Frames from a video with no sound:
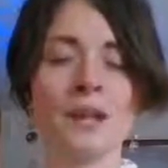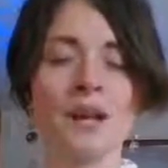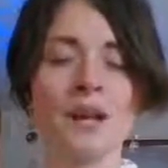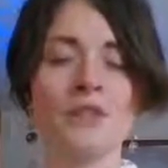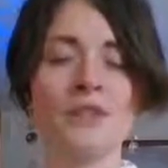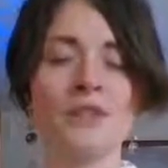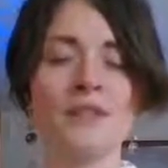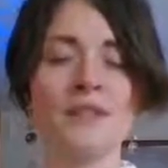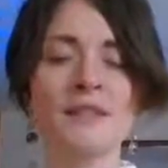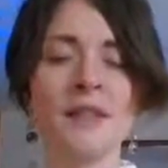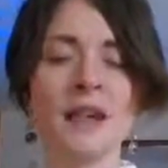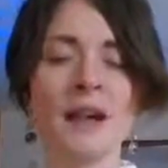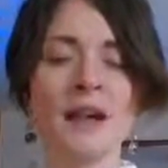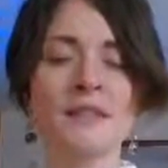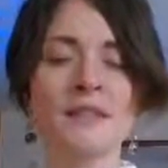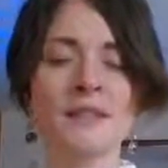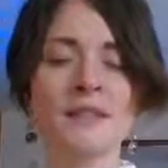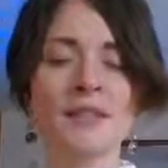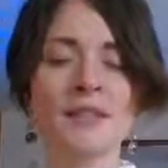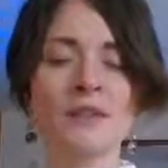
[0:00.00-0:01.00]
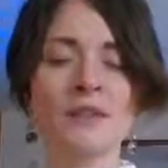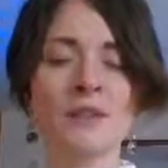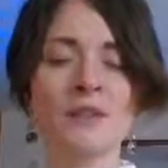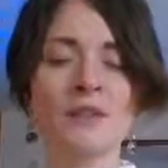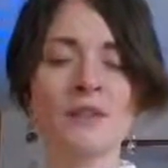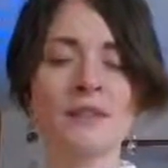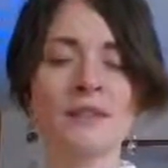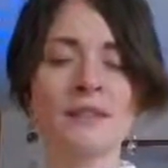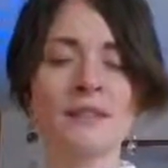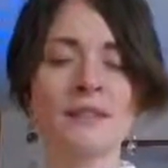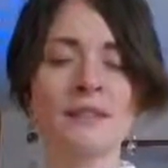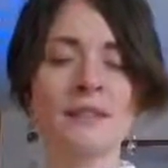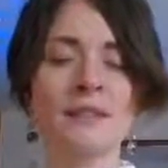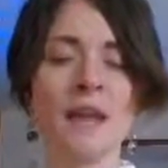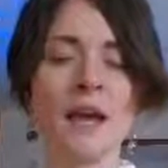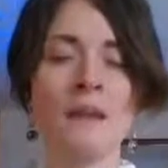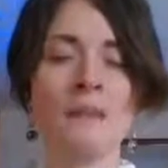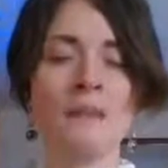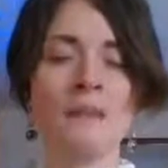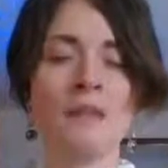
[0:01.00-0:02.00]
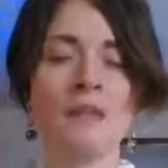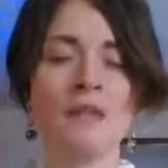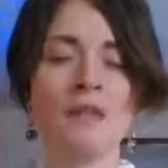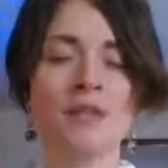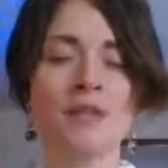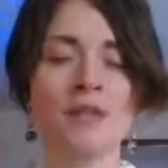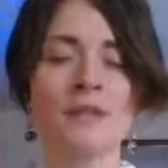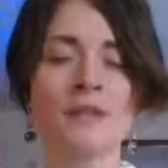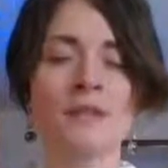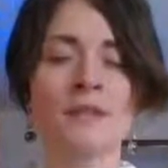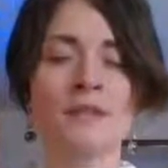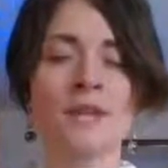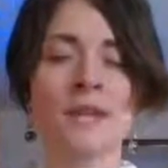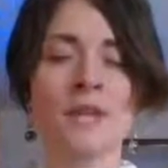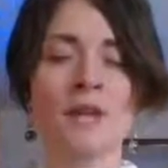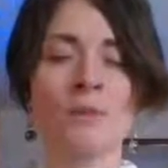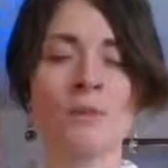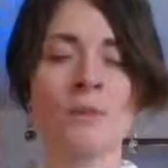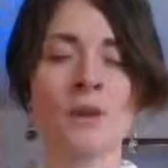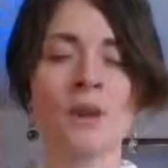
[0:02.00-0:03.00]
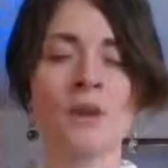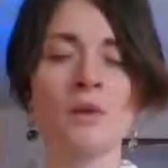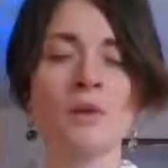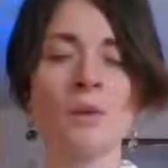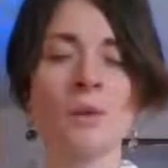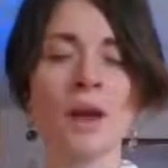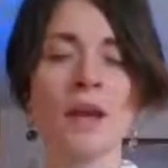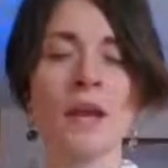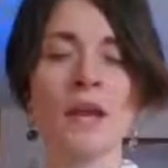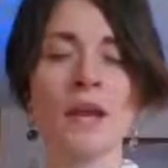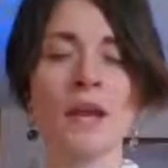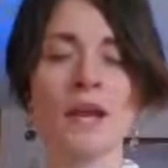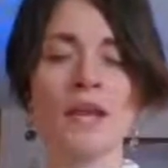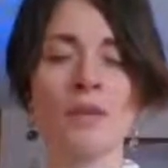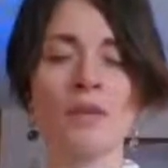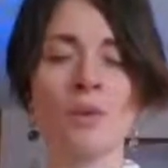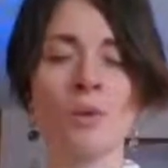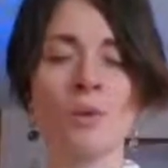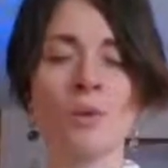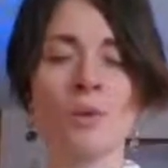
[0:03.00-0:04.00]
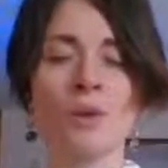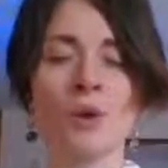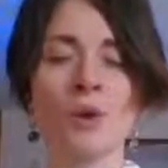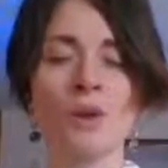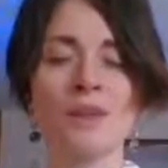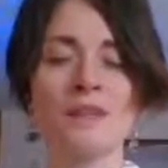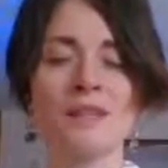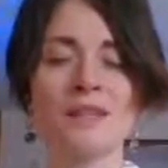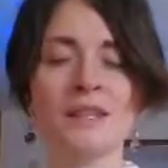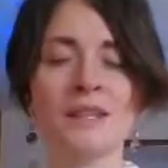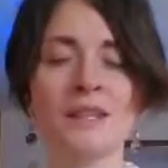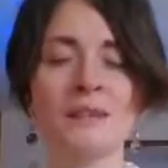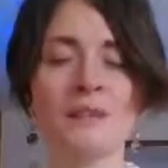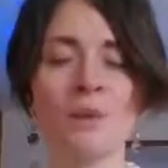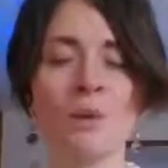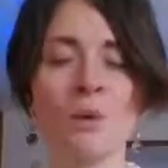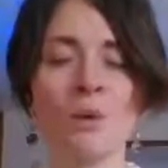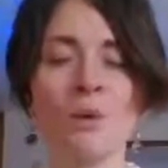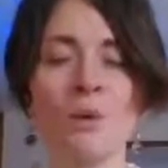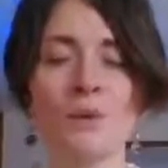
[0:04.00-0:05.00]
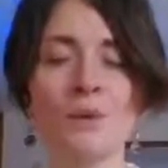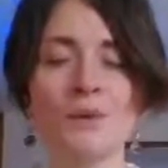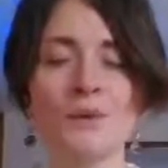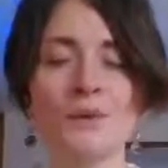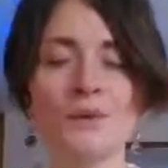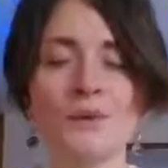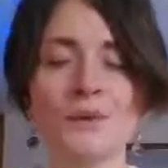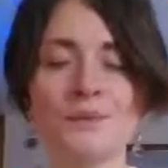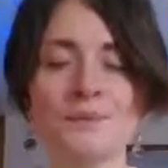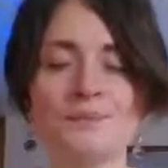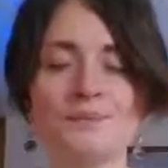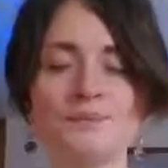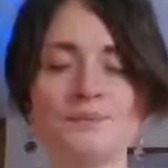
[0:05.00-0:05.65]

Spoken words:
And just asking if there's any steps that you can take right away towards these goals.